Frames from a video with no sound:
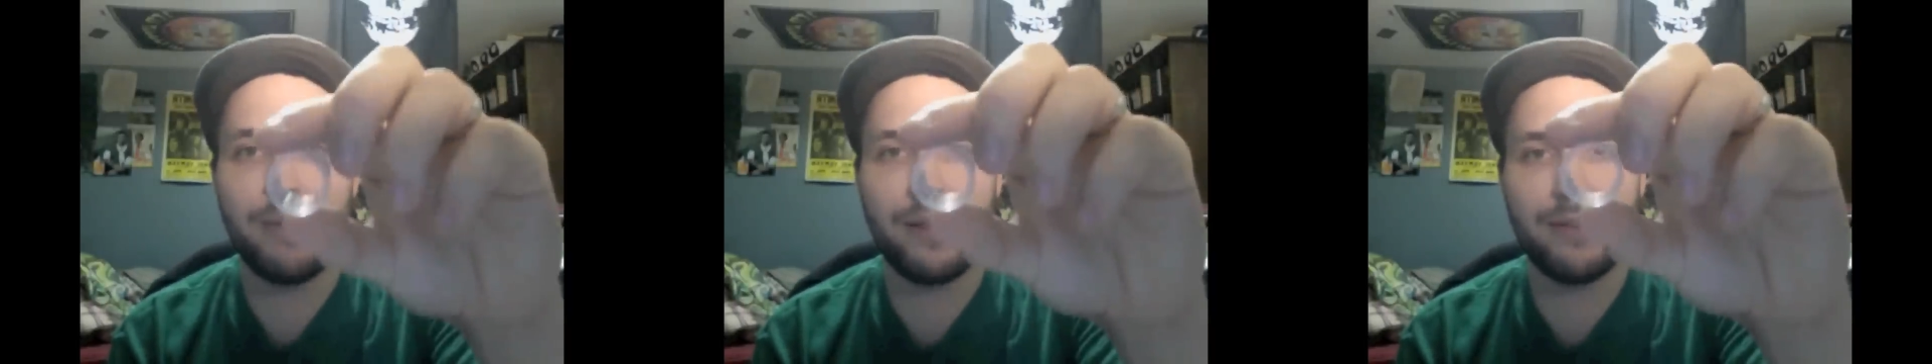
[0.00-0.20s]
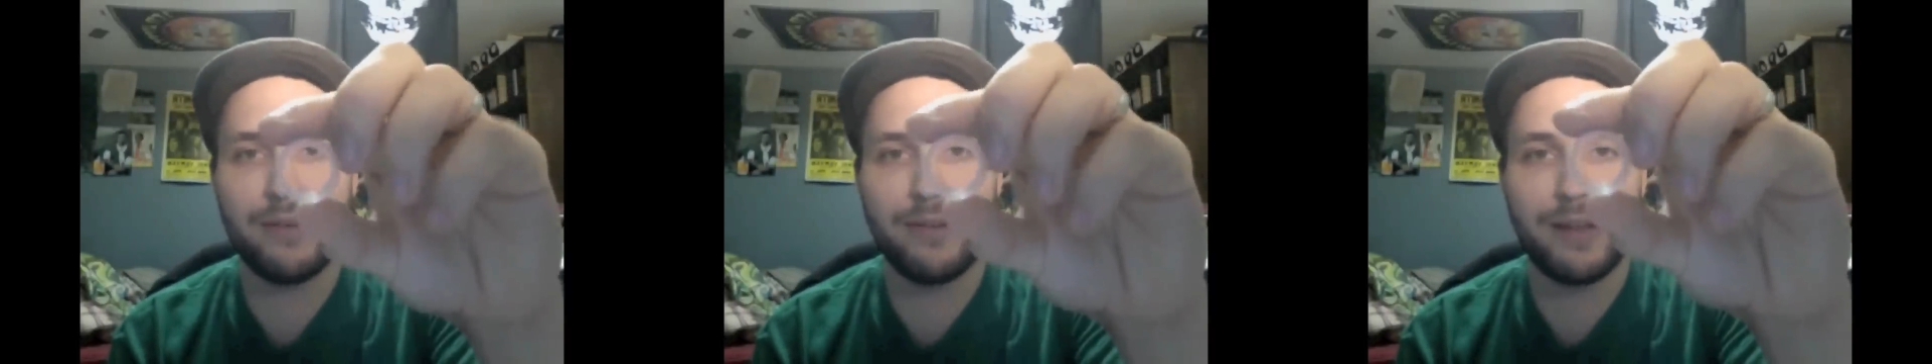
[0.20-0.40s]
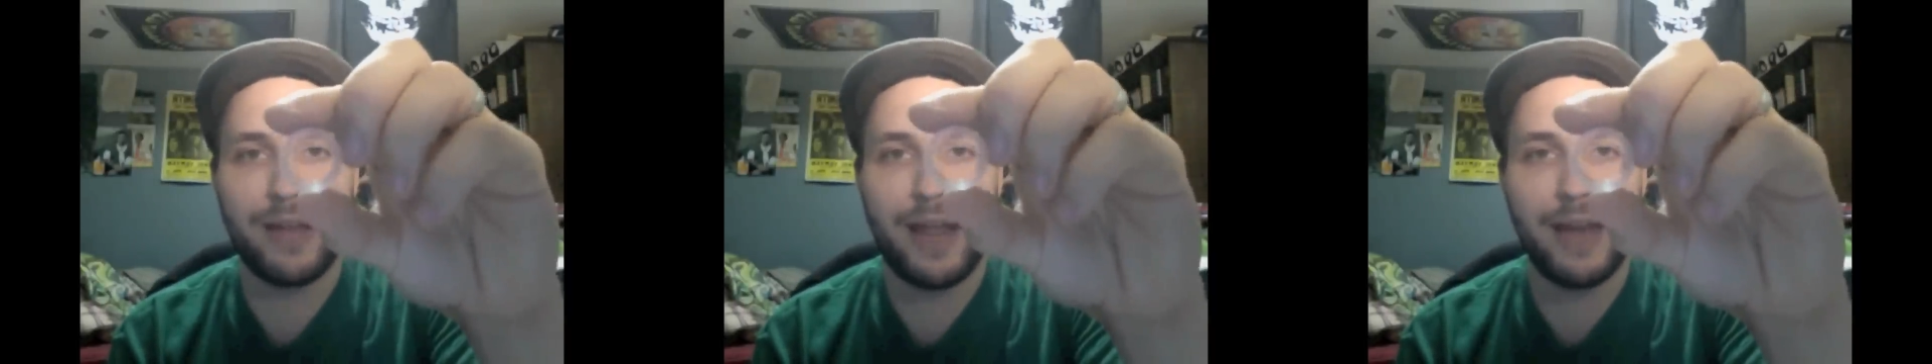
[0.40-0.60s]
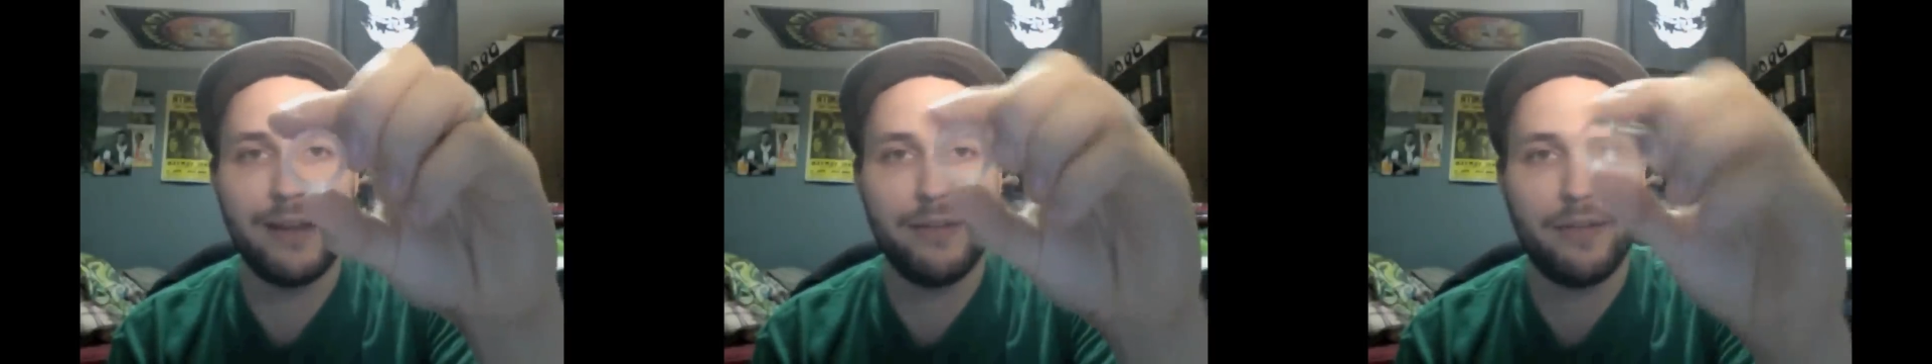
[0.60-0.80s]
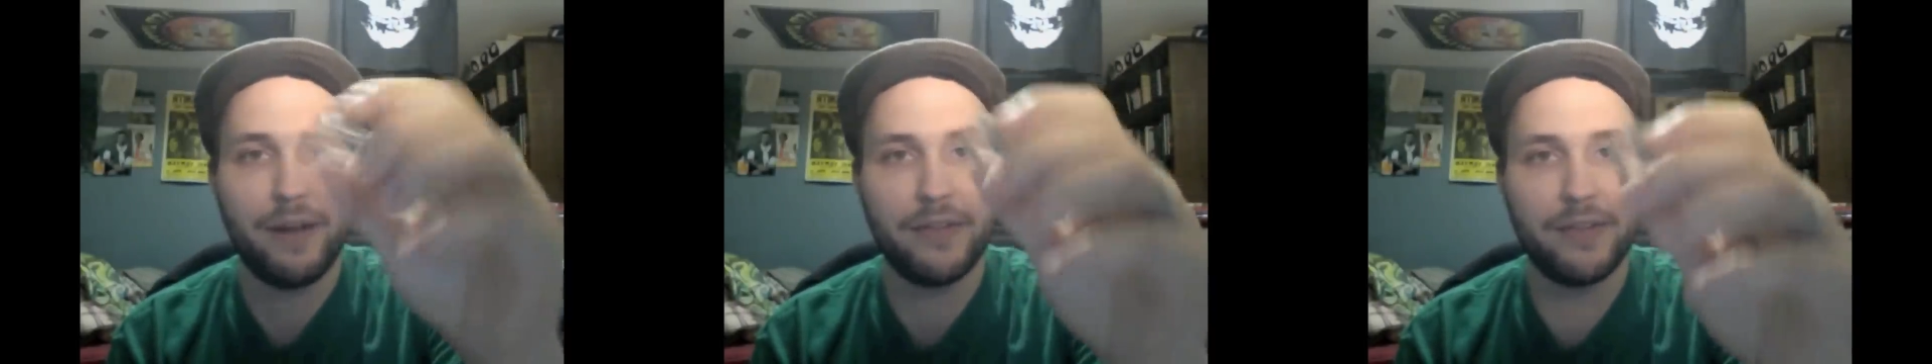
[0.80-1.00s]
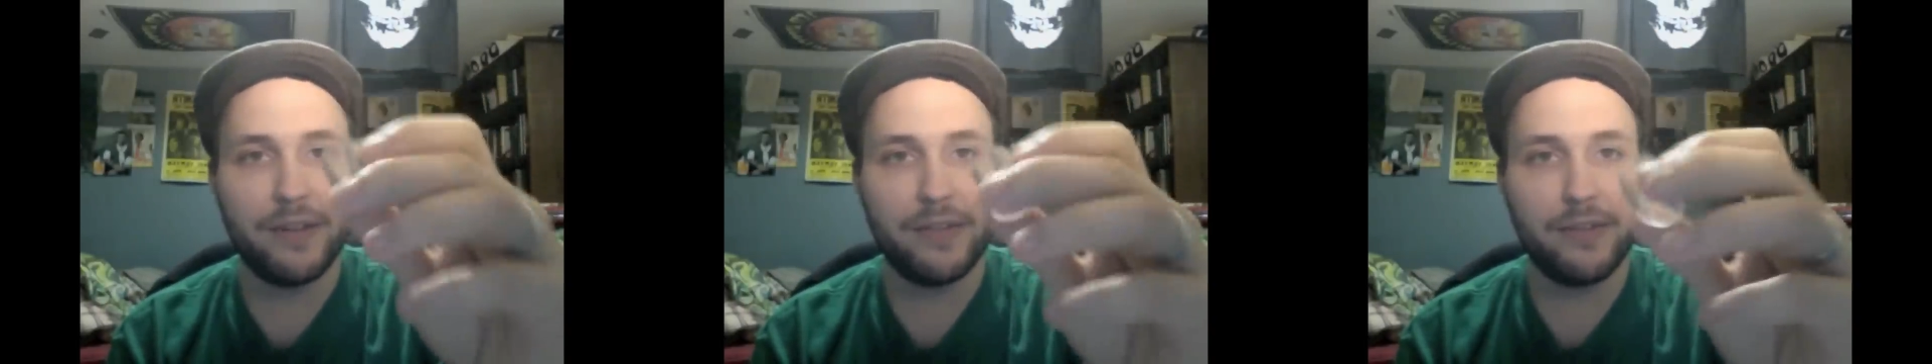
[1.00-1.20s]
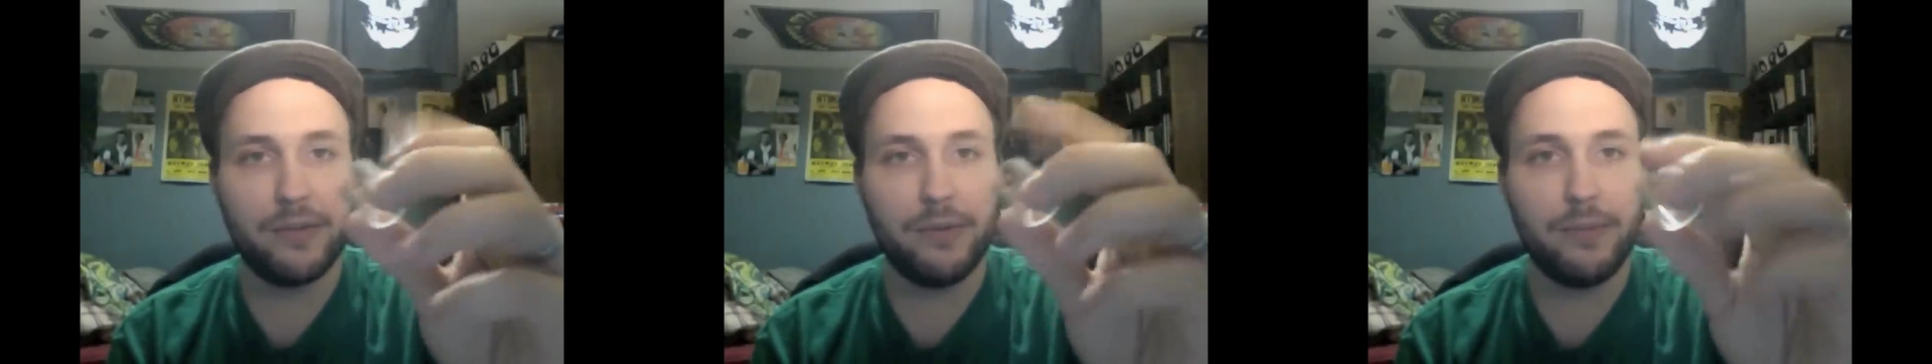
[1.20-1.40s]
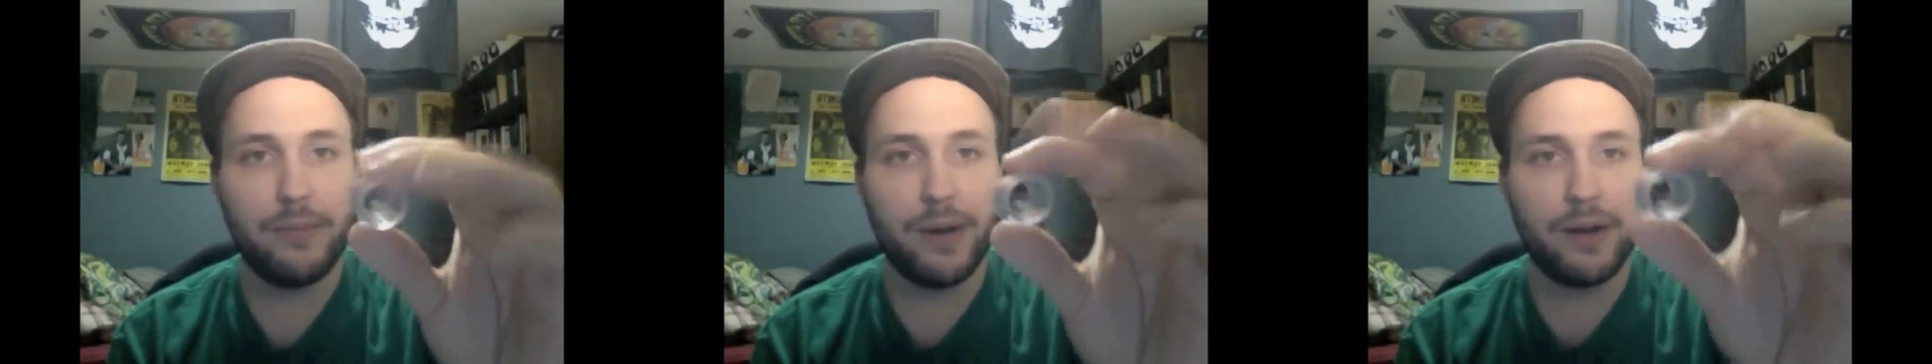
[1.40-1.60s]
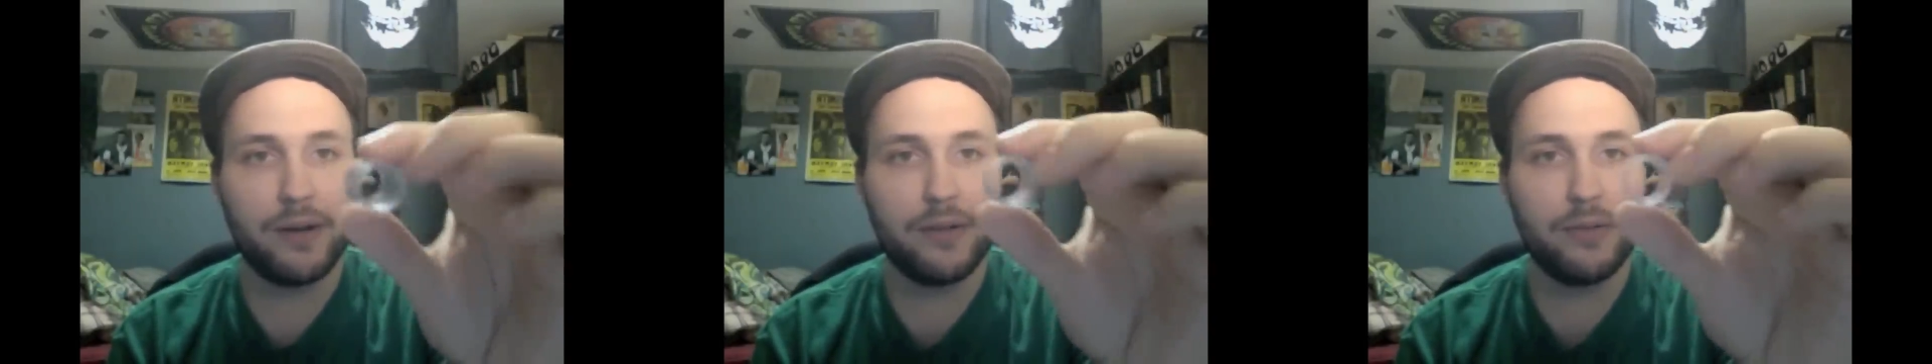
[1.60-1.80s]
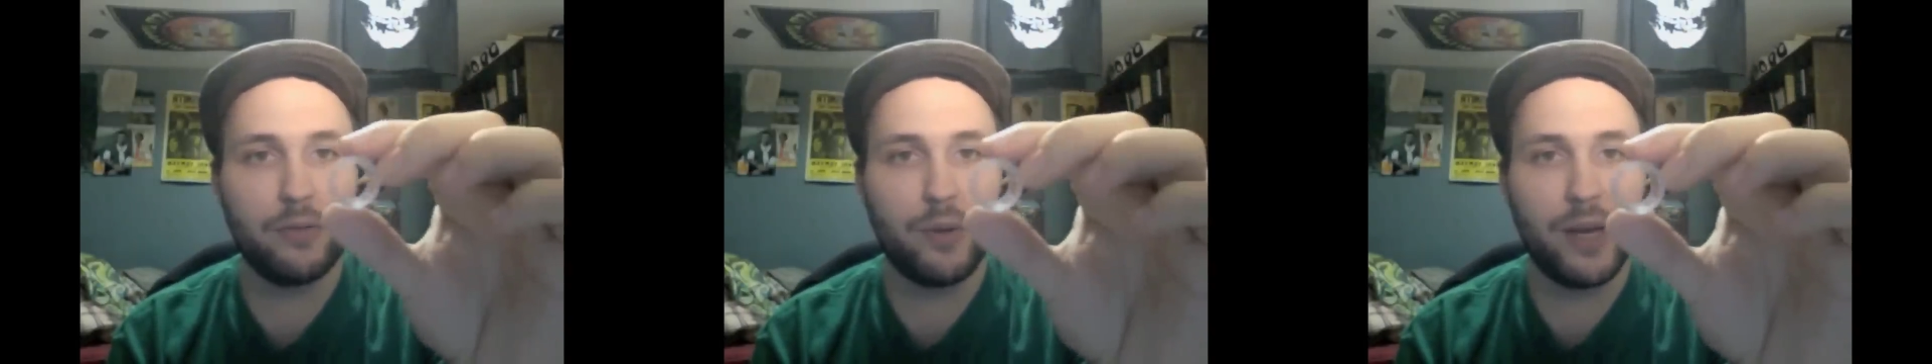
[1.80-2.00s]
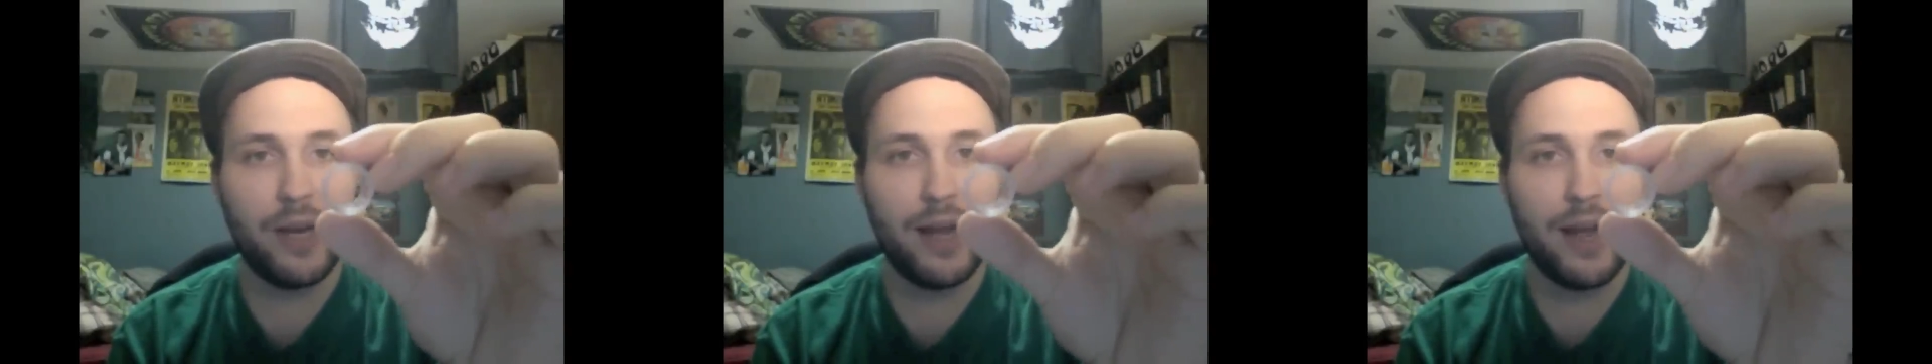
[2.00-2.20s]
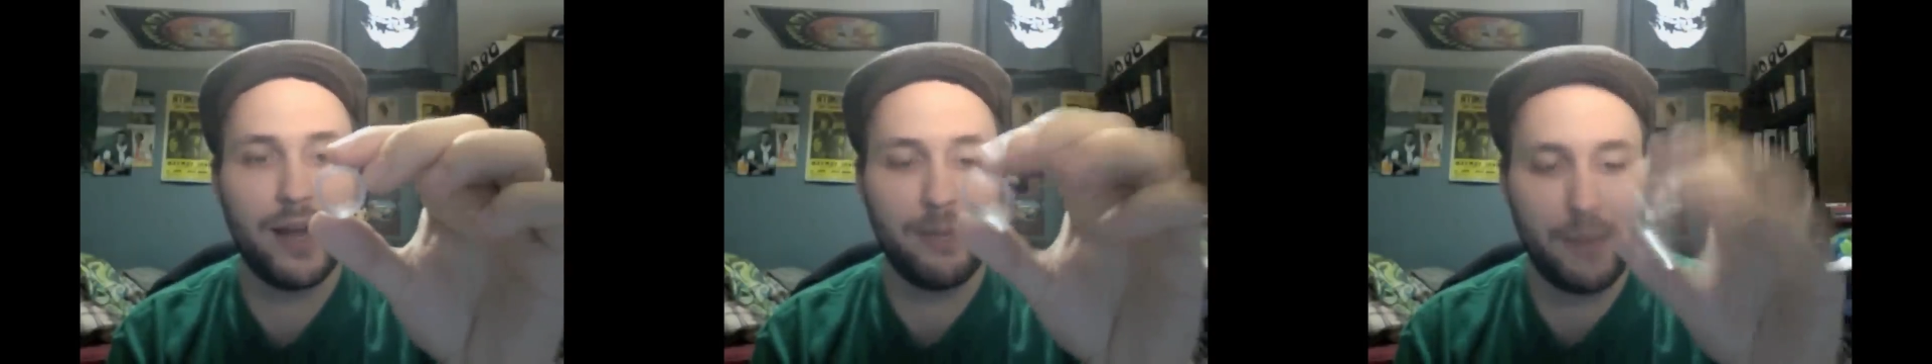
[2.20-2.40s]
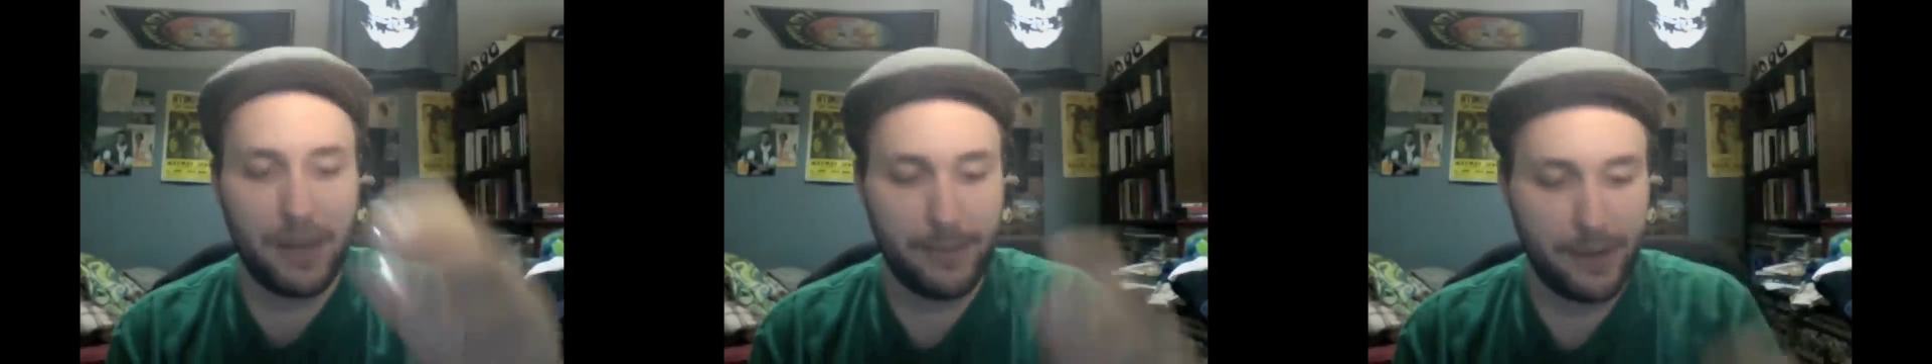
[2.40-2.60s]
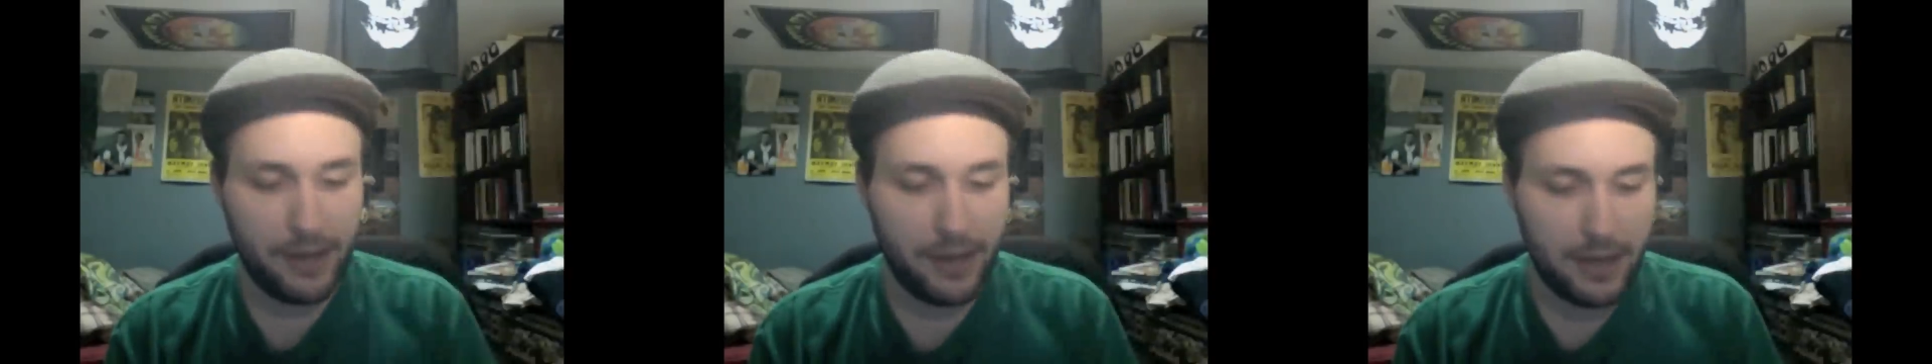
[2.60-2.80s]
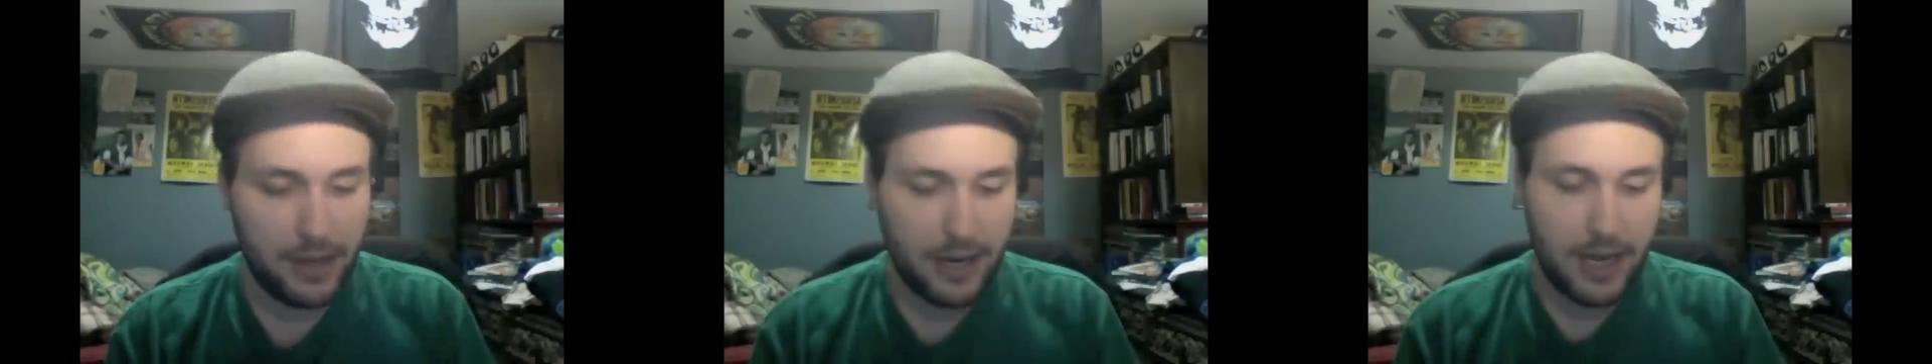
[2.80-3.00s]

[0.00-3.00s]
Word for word: I think they're like 85 cents to a buck 29 maybe.